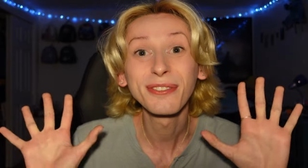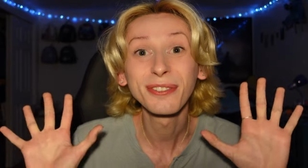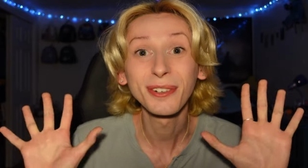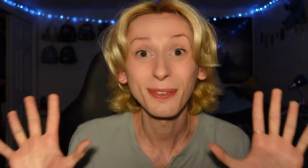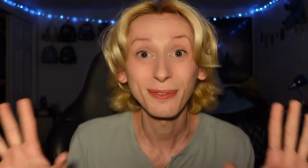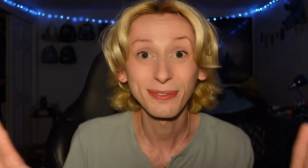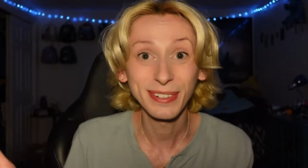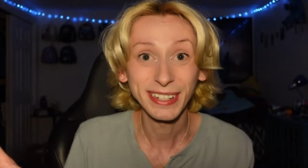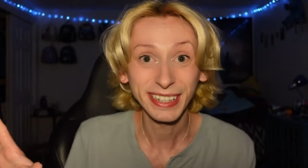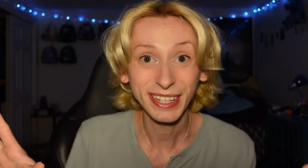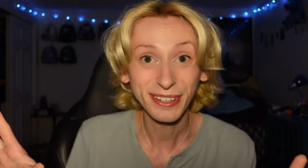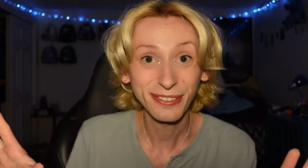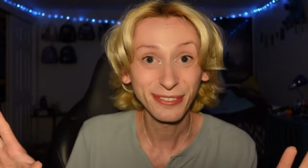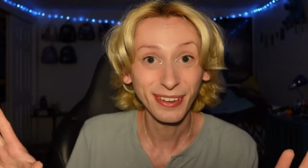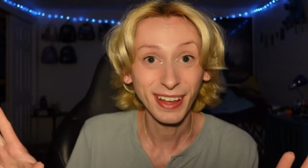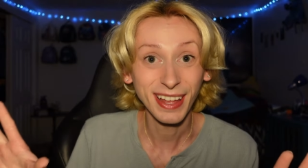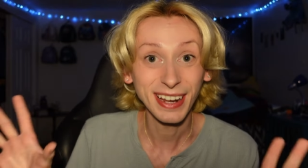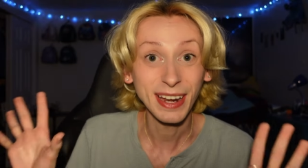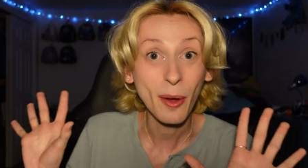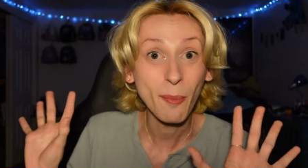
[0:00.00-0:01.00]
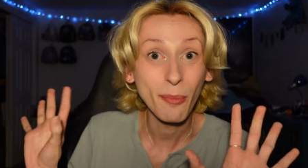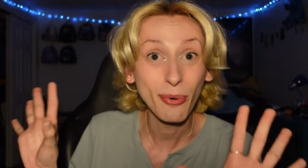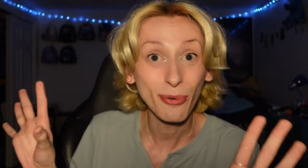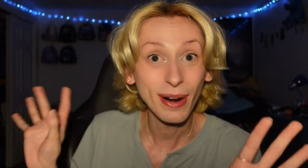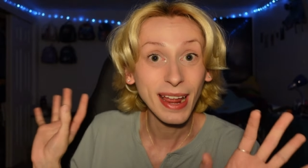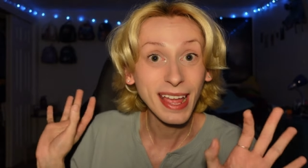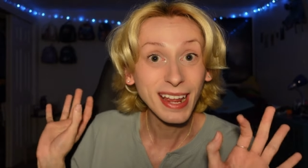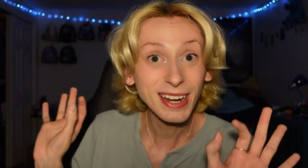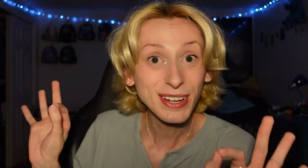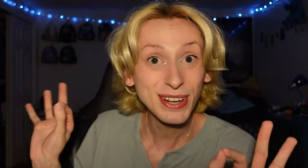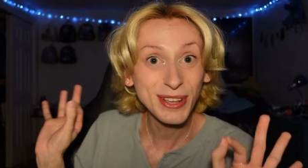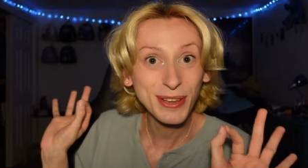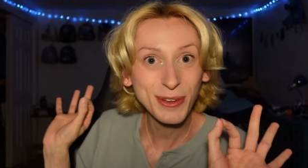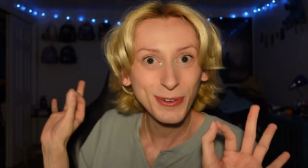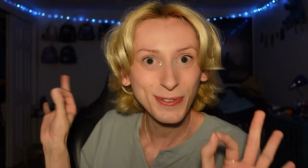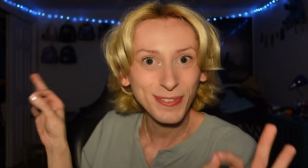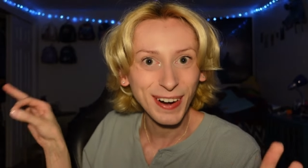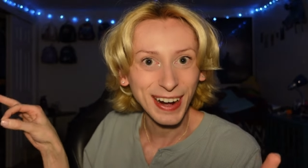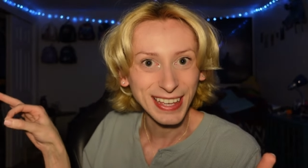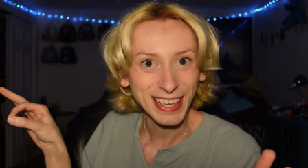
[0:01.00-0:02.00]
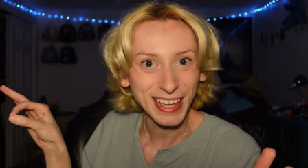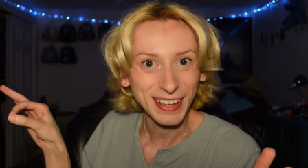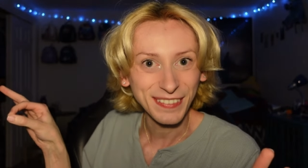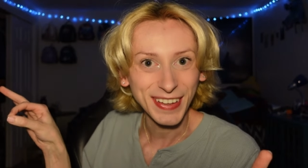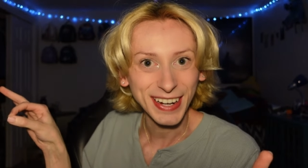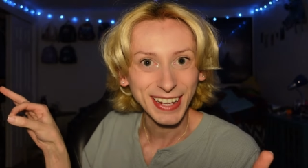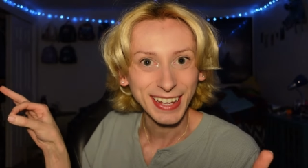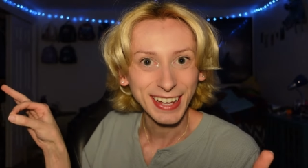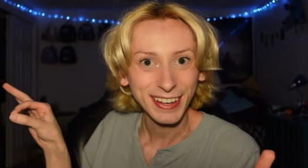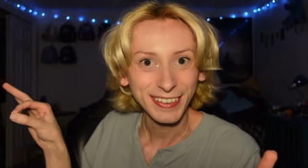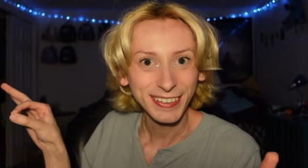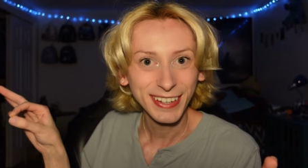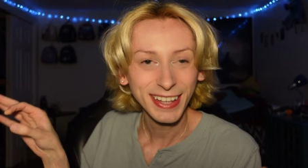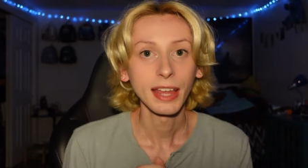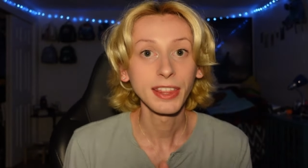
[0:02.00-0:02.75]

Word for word: for a really fun brand new ranking video.